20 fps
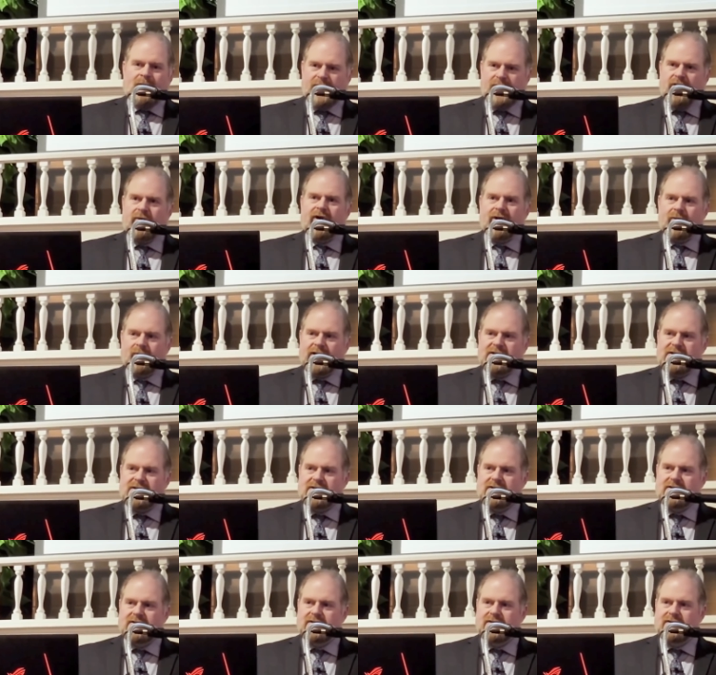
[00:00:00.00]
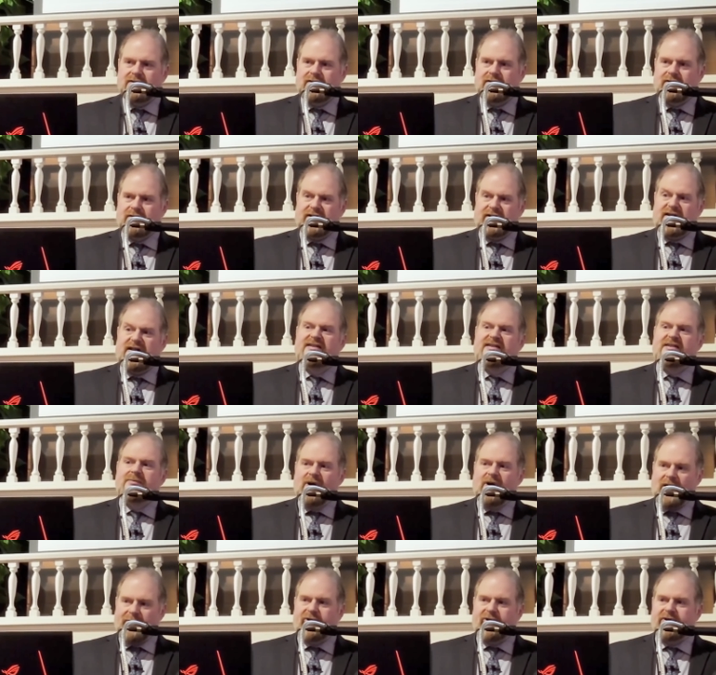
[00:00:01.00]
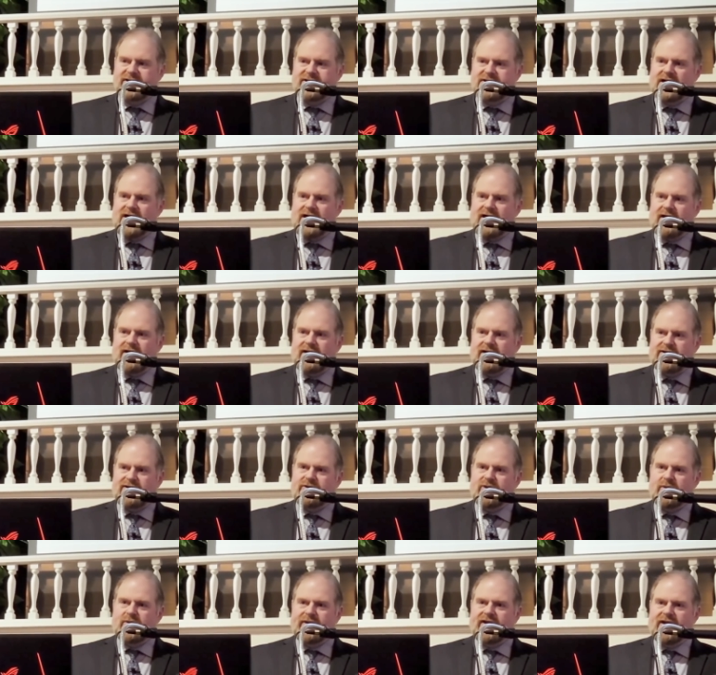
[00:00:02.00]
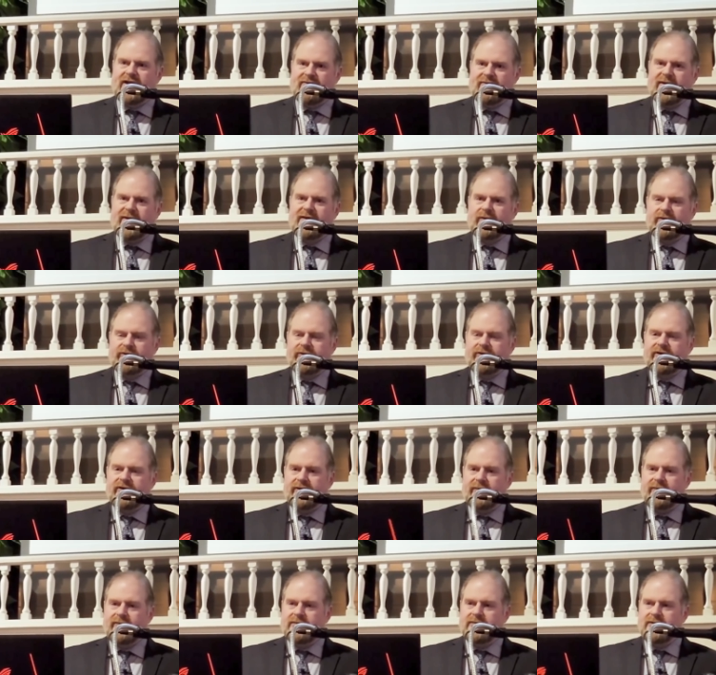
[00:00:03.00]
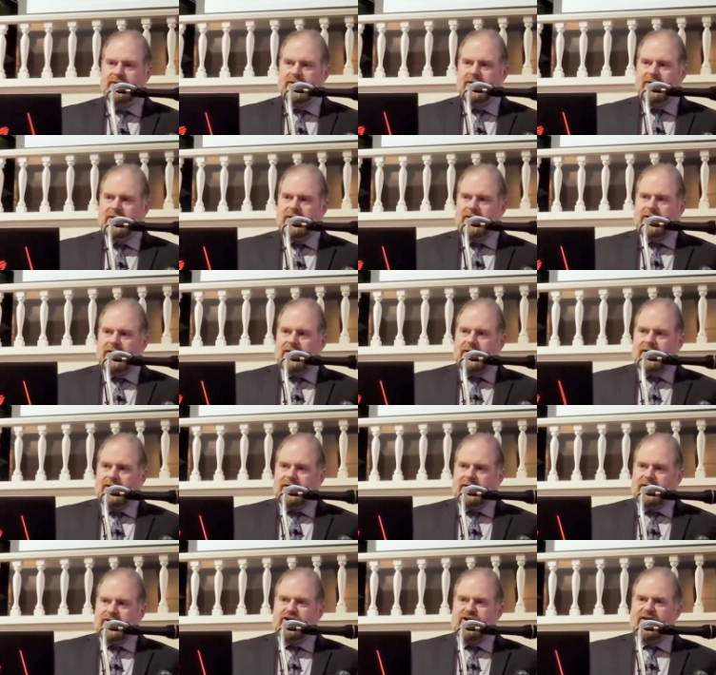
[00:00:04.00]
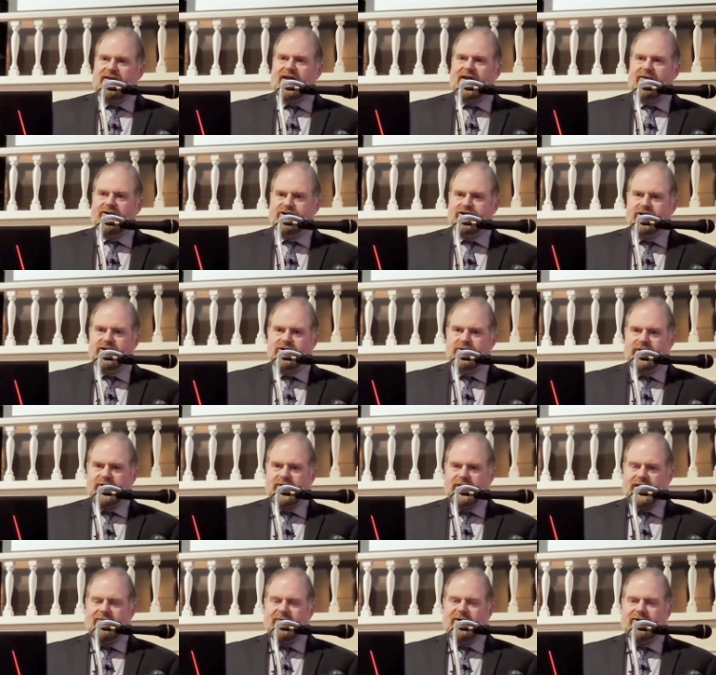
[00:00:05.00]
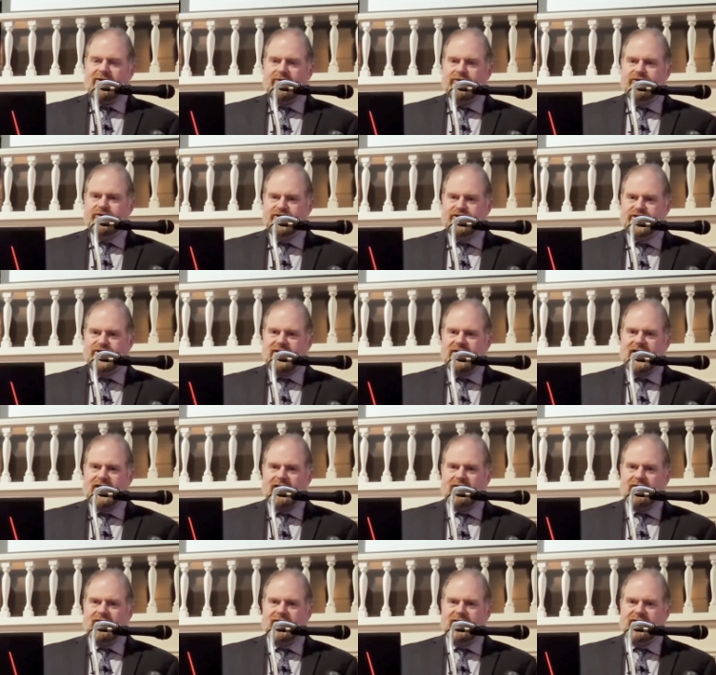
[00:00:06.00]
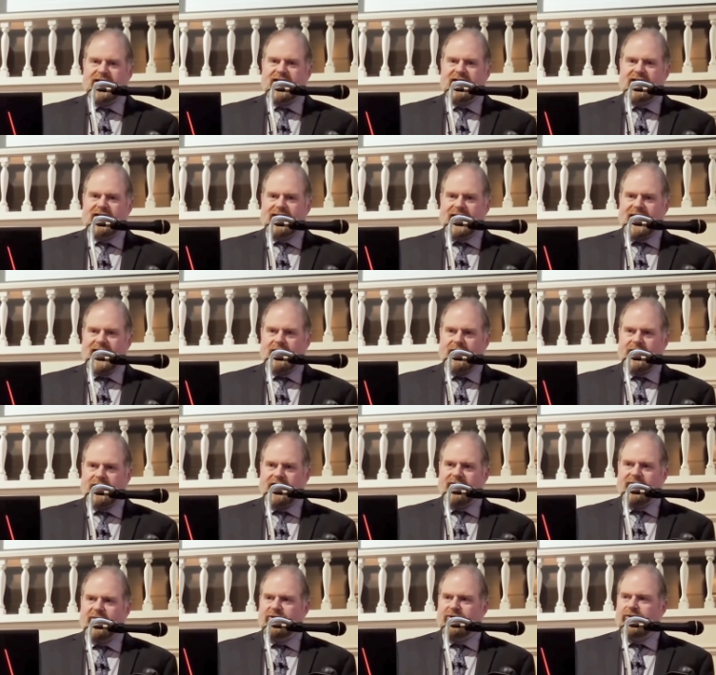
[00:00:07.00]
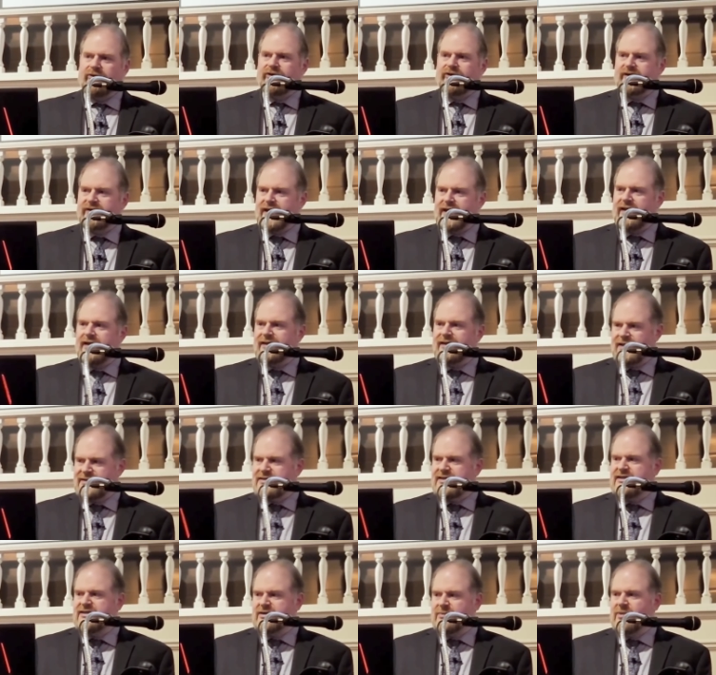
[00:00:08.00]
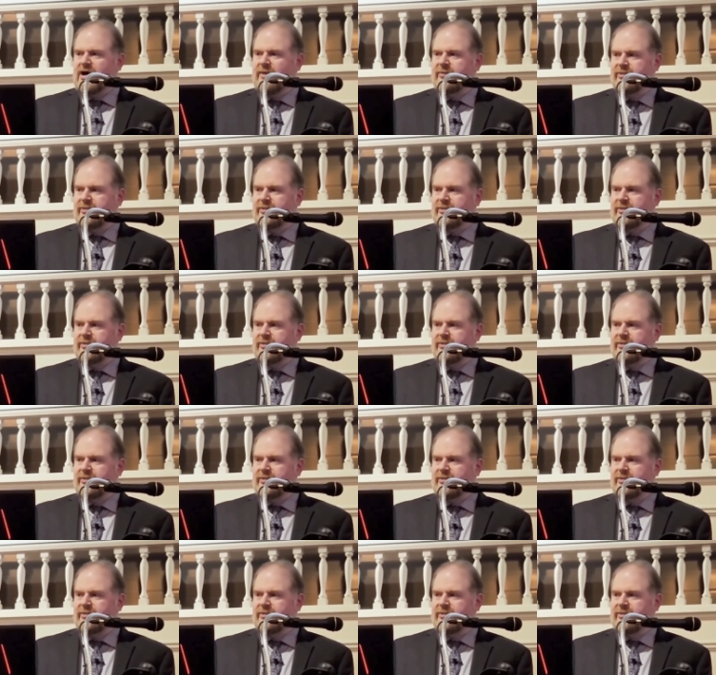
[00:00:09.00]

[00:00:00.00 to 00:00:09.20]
We know it was. The easy popular side is doing what the government tells you to do. Shut down the church when the government told you to shut down. Take the thing when the government told you to do. That's the easy